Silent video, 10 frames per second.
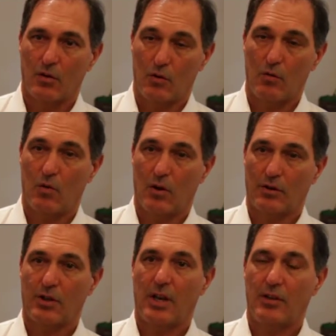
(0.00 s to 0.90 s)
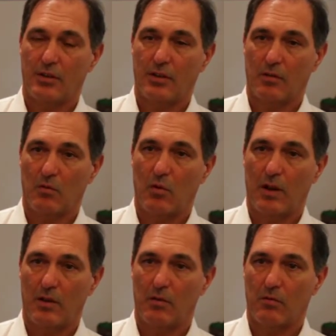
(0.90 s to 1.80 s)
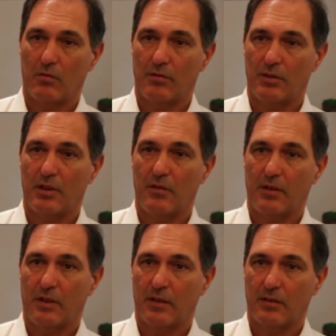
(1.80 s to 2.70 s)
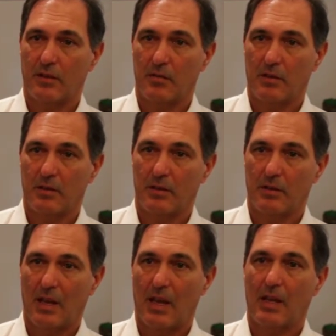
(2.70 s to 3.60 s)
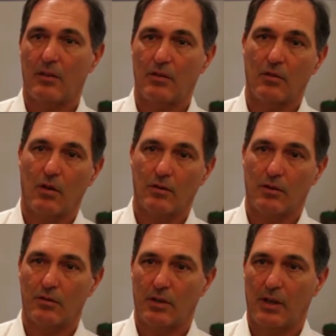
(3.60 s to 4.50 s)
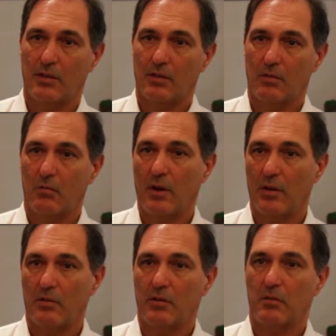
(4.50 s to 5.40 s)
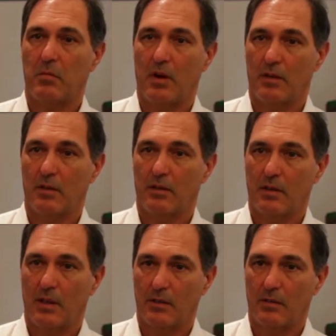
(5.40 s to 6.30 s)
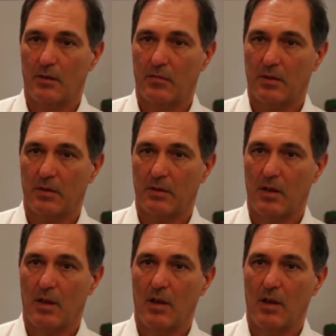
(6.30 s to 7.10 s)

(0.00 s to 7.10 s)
you are changing the way you are receiving that stimulus, and you're also changing the way you're responding to that stimulus.